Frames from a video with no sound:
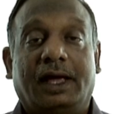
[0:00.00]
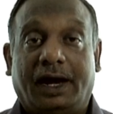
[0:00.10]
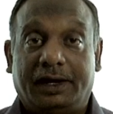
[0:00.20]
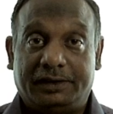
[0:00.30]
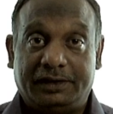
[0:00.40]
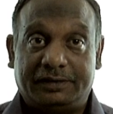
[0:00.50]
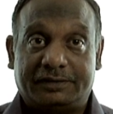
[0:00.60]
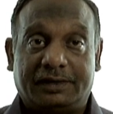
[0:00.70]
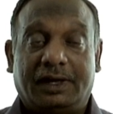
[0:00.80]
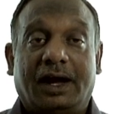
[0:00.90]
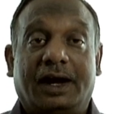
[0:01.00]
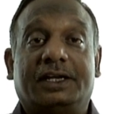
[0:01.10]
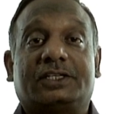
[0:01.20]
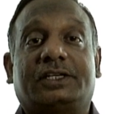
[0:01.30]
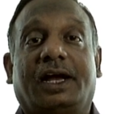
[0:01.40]
and these
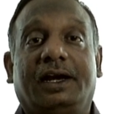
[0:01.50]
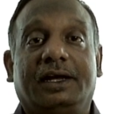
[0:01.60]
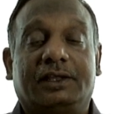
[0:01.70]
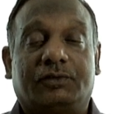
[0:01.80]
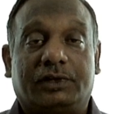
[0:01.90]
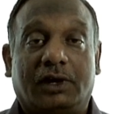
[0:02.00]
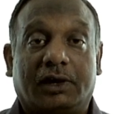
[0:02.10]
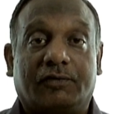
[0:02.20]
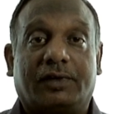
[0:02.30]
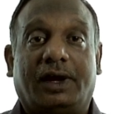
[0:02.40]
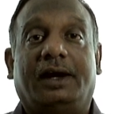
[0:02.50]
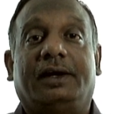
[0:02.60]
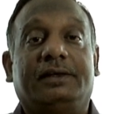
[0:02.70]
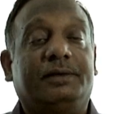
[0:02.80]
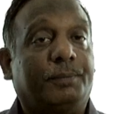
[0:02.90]
understanding with a lot of
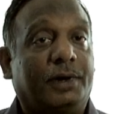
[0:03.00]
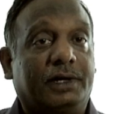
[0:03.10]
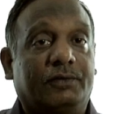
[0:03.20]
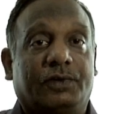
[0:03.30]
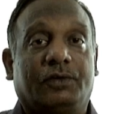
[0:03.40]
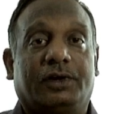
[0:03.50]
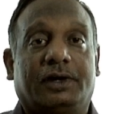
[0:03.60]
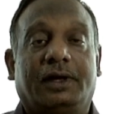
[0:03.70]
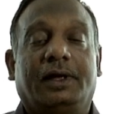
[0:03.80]
clarity is important for your